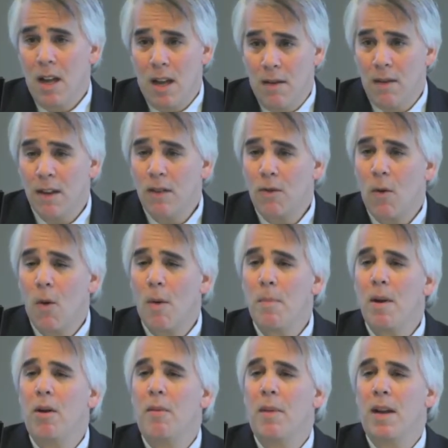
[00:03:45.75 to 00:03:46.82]
if it's 4
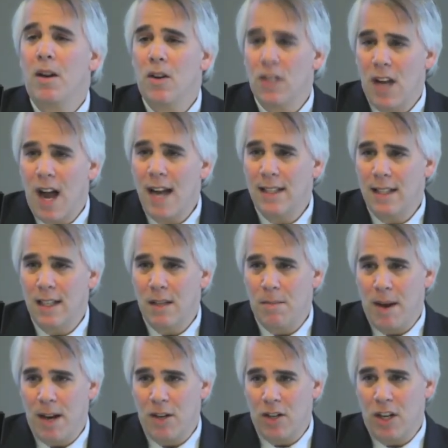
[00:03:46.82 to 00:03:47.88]
millimeters, I see
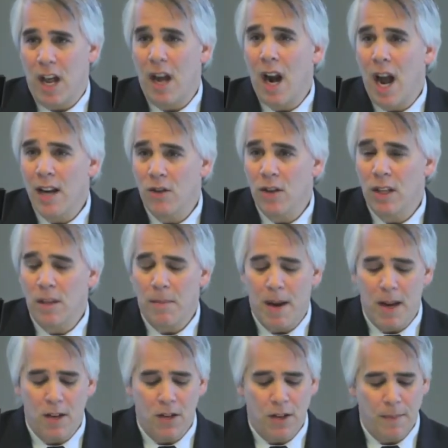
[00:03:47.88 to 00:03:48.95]
the patient and I treat
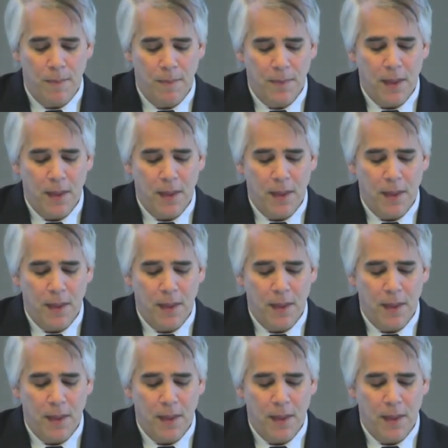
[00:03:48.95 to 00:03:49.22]
the patient.